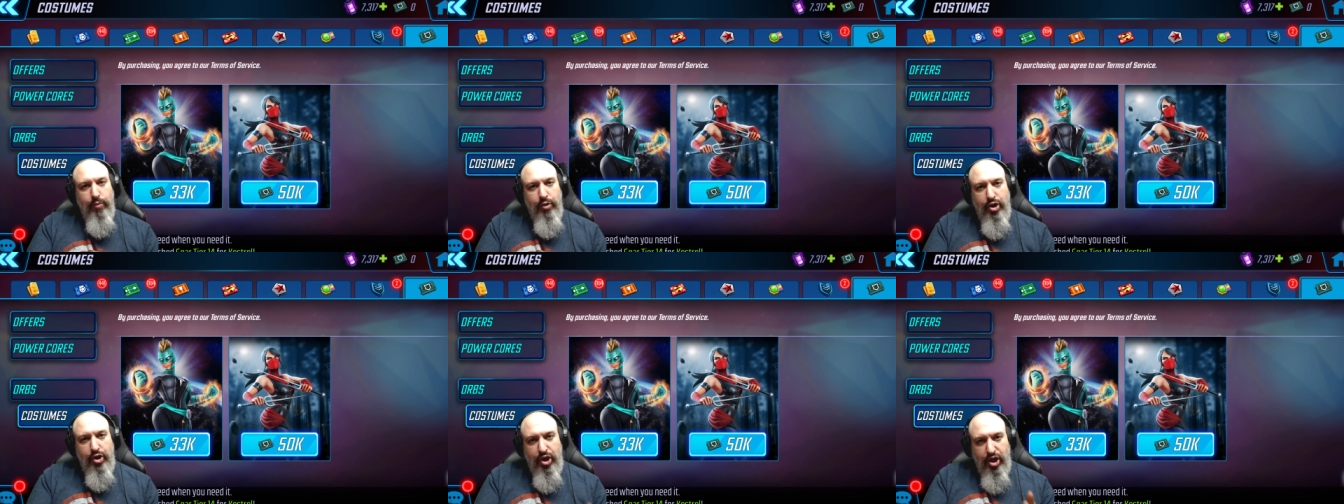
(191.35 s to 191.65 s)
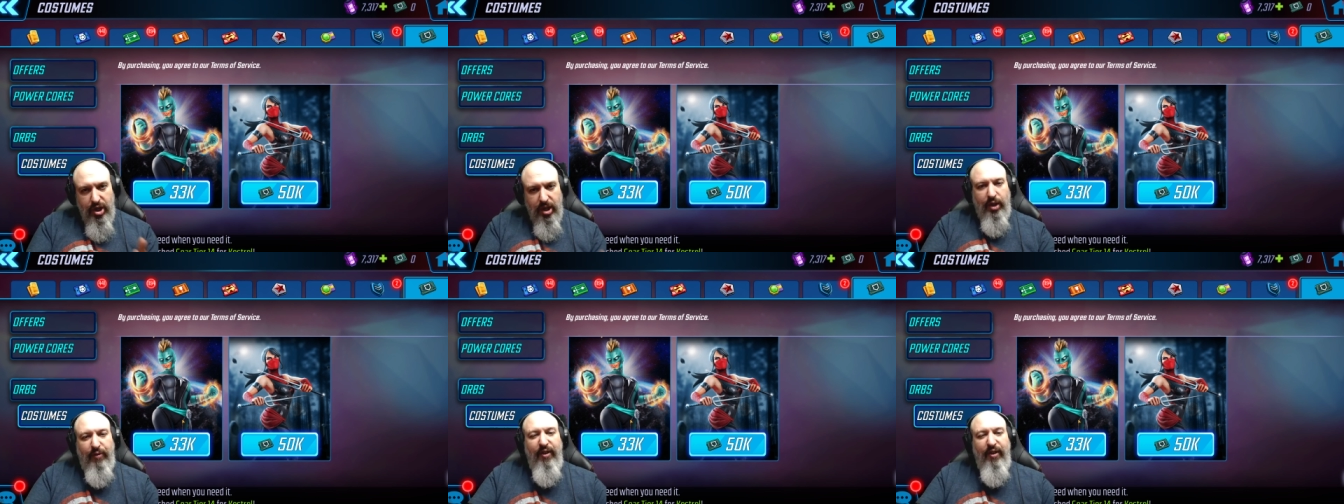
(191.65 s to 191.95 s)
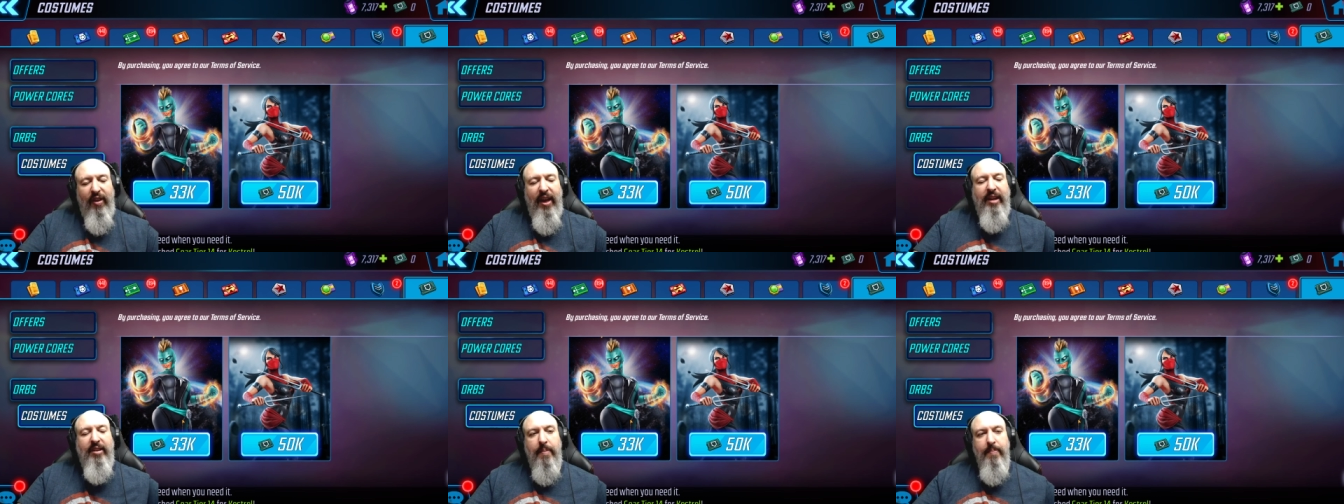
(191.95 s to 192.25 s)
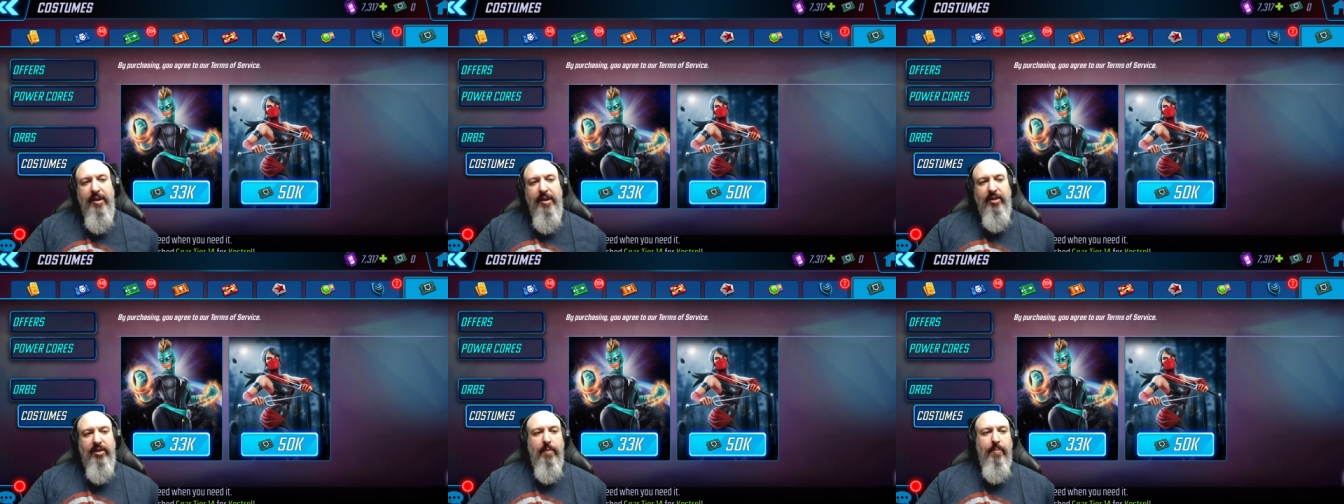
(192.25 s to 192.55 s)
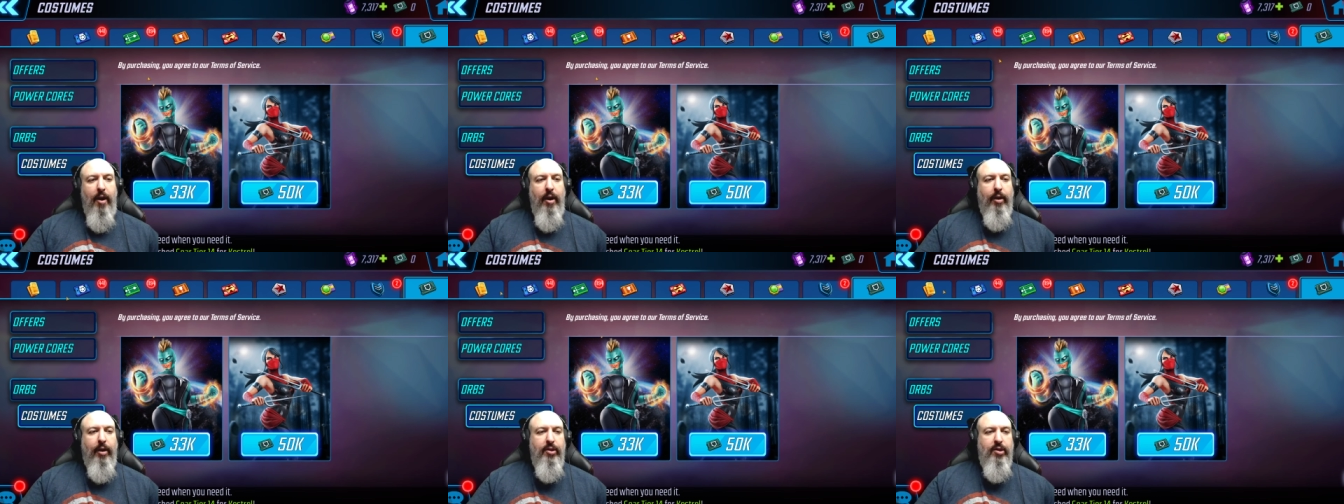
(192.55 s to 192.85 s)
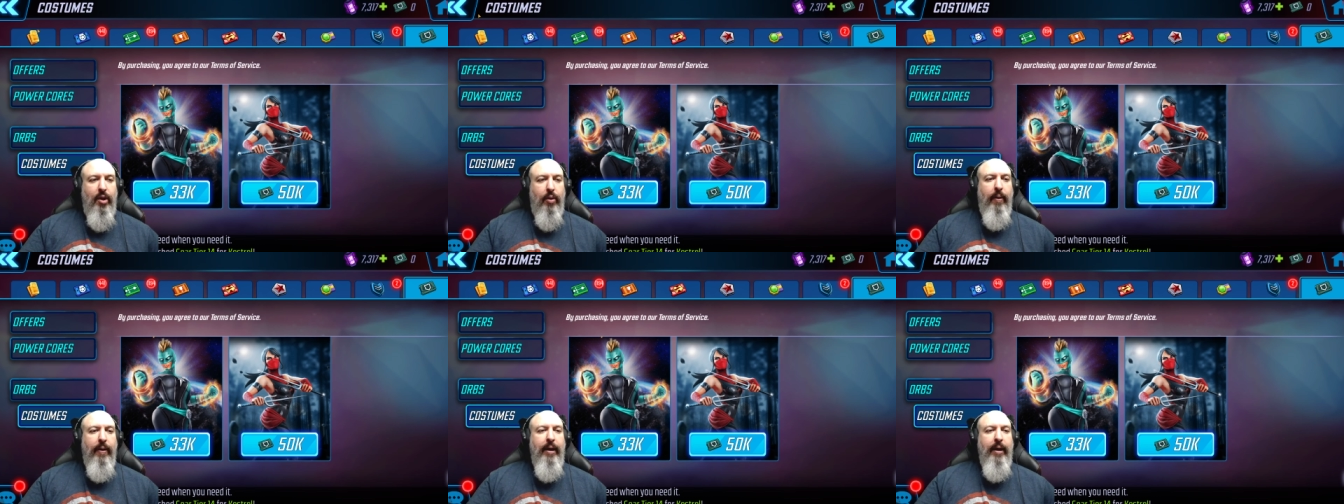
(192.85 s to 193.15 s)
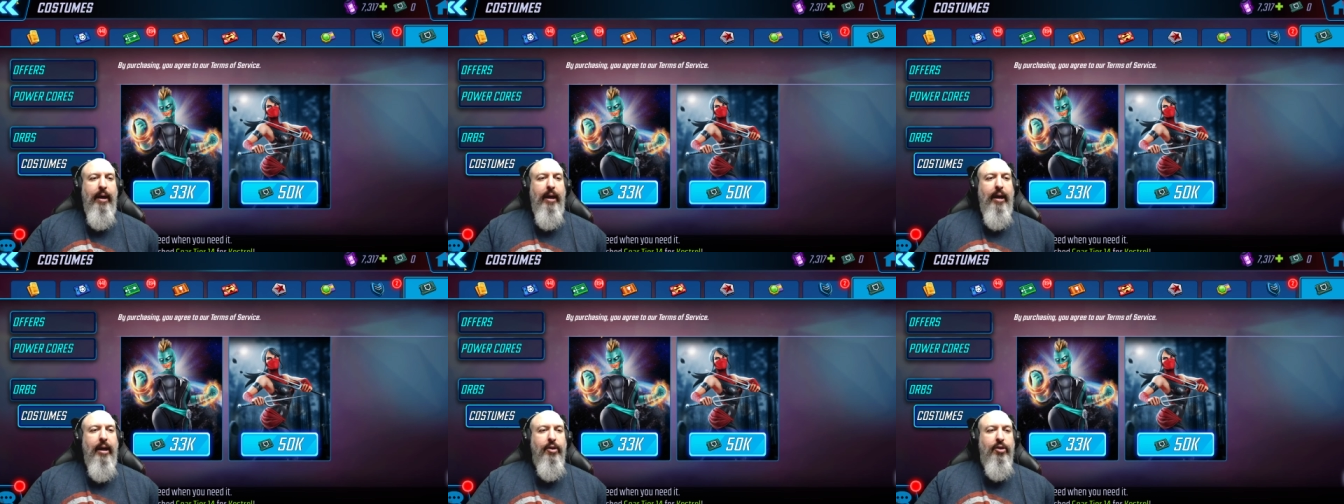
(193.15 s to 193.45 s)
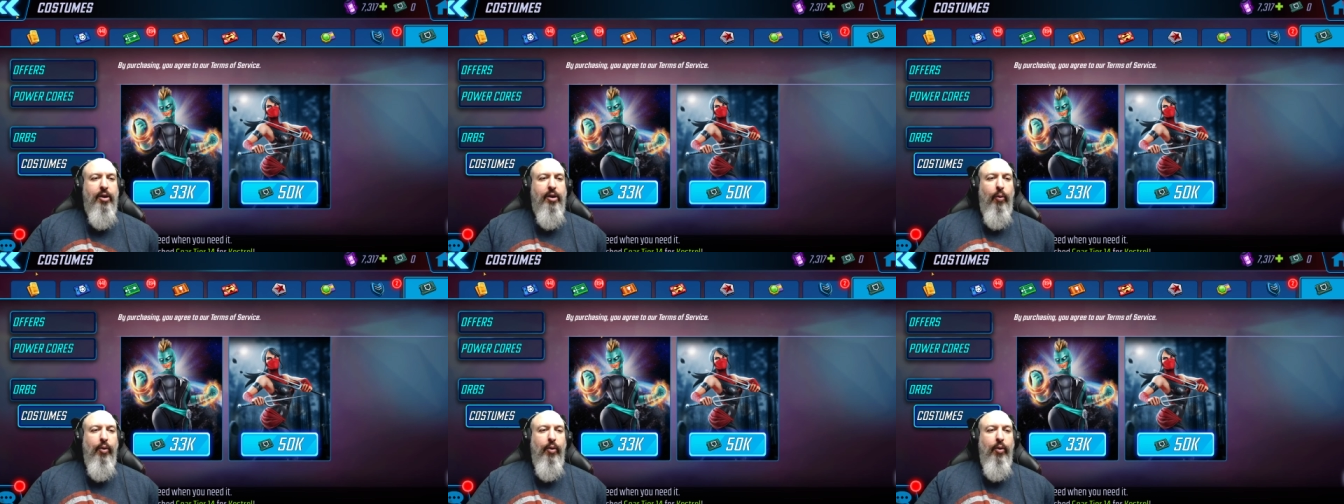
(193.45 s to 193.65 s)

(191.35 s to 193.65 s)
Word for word: Just feel like they missed the mark. So, so we'll